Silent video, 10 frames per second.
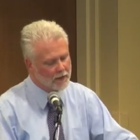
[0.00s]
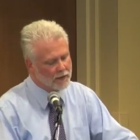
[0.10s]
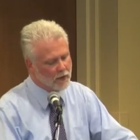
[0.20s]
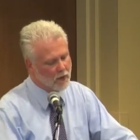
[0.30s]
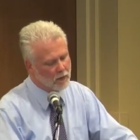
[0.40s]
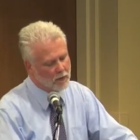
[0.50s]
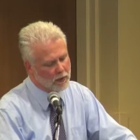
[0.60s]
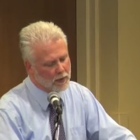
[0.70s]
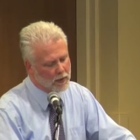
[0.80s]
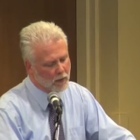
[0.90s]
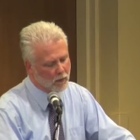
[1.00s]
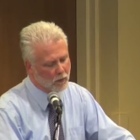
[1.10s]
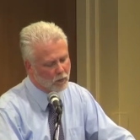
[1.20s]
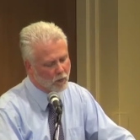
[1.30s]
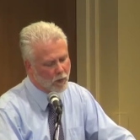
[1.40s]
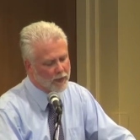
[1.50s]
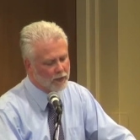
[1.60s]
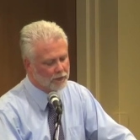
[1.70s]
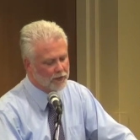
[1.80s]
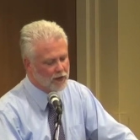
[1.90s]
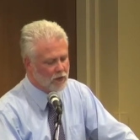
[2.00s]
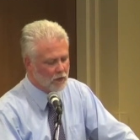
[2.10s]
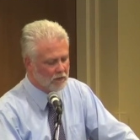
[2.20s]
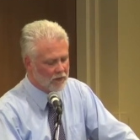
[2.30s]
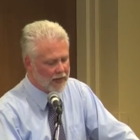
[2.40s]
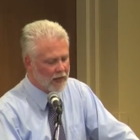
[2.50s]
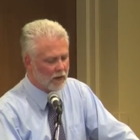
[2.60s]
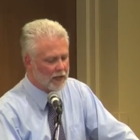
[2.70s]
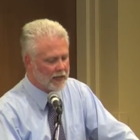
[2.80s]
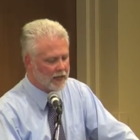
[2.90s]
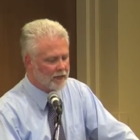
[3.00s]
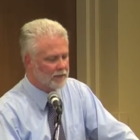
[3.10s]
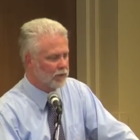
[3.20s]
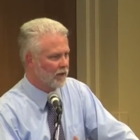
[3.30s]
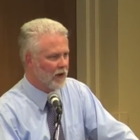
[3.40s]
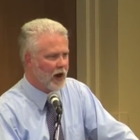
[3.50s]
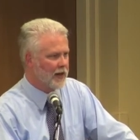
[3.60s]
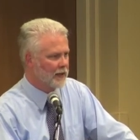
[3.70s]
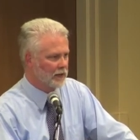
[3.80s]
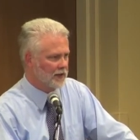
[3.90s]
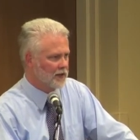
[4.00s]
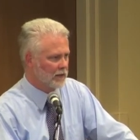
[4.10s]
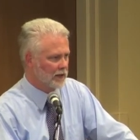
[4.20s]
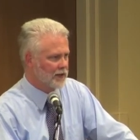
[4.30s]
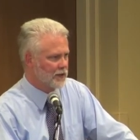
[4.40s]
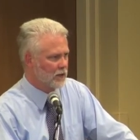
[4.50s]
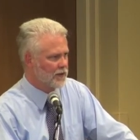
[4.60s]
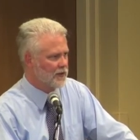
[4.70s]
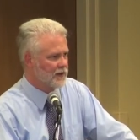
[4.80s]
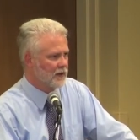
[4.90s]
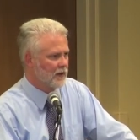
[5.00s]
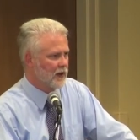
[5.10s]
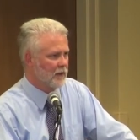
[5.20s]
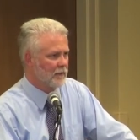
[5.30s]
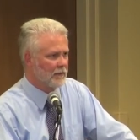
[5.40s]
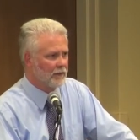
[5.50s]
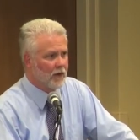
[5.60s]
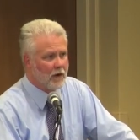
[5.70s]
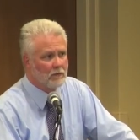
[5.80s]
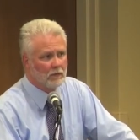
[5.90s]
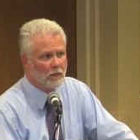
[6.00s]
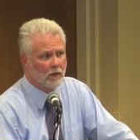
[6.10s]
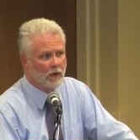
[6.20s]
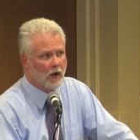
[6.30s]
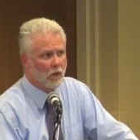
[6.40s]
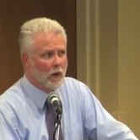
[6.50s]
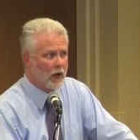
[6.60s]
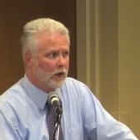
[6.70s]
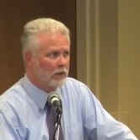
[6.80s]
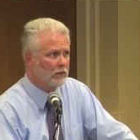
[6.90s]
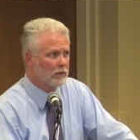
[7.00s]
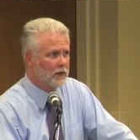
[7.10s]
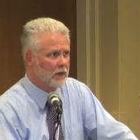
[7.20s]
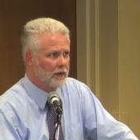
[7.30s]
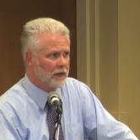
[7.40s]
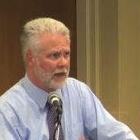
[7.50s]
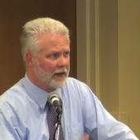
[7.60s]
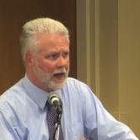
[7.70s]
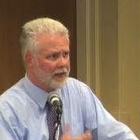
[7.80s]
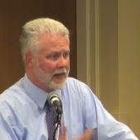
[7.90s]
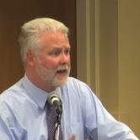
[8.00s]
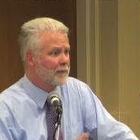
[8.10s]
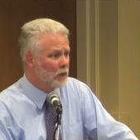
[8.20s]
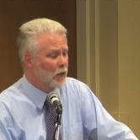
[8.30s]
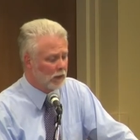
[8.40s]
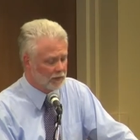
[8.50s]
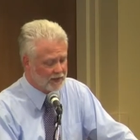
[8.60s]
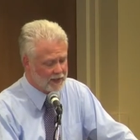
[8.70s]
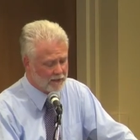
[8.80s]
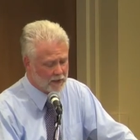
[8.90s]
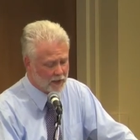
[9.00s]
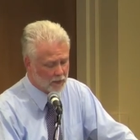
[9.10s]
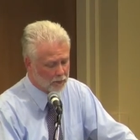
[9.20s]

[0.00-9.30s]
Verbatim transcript: So, you know, what we'll do there is provide a list of resources um, from uh, well, you know, that, that have been well received in other